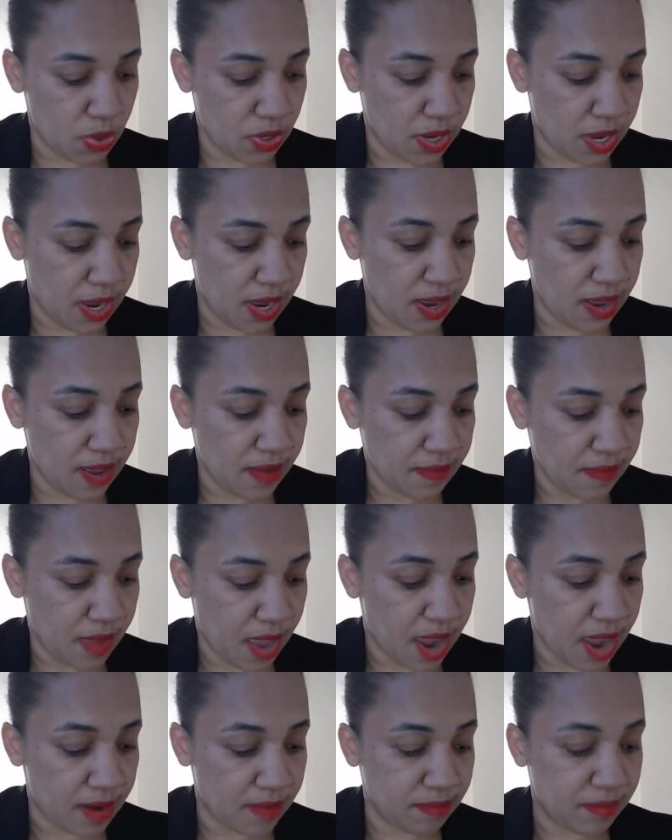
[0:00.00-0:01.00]
Okay,
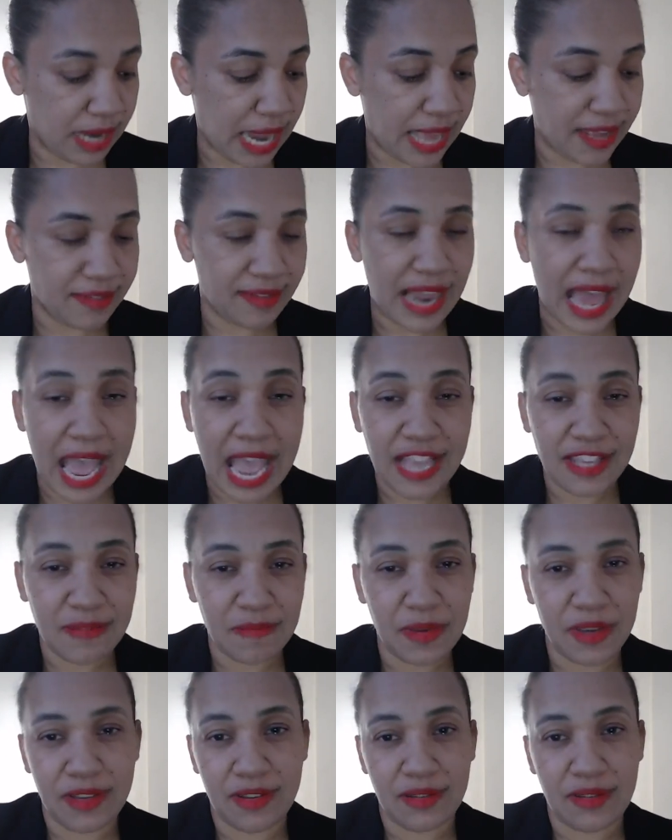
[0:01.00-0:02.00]
I like
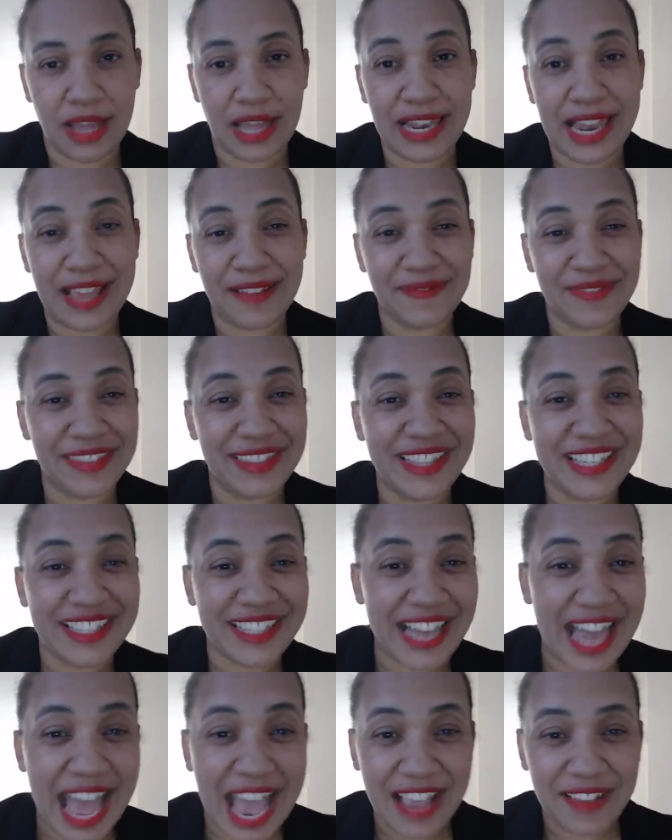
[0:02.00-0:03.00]
this
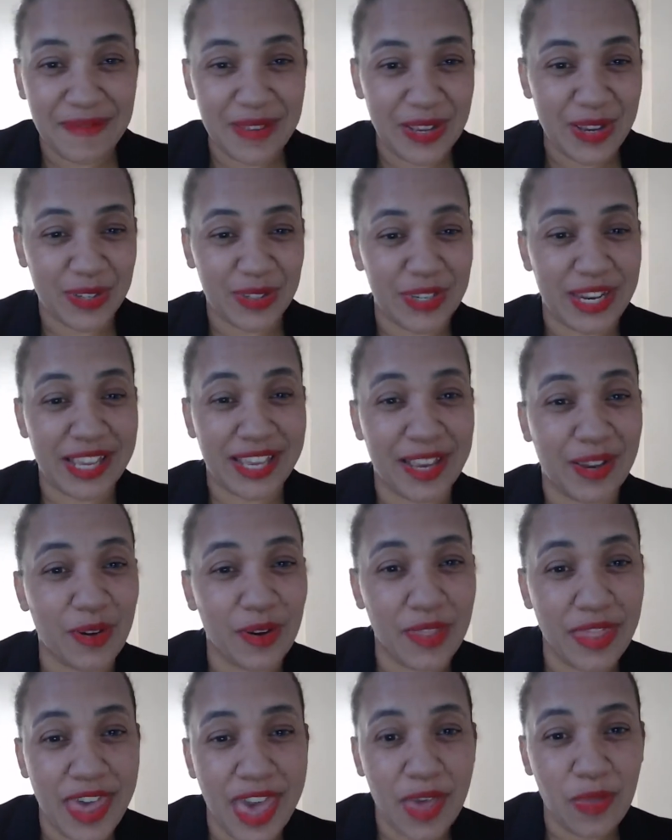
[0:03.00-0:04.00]
live because I can
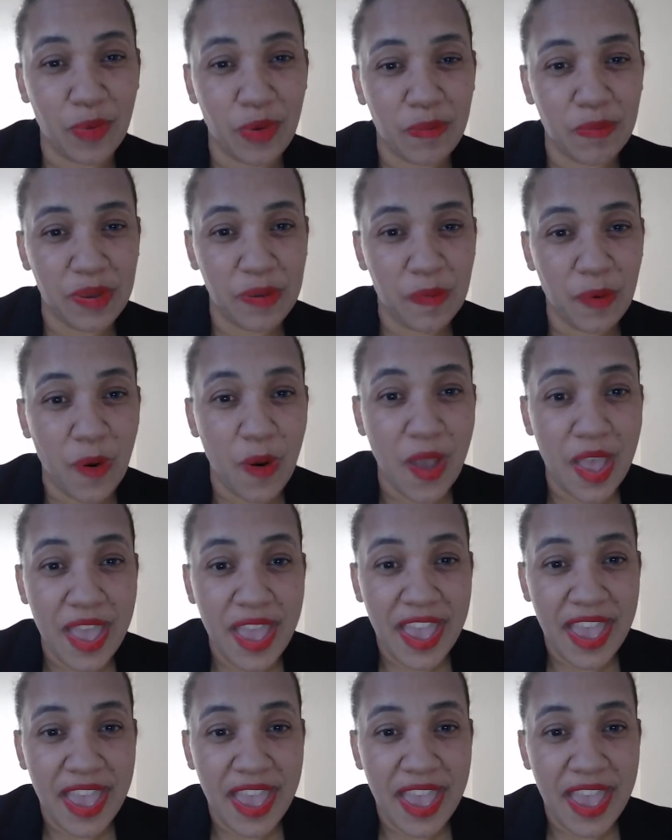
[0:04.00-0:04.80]
connect with people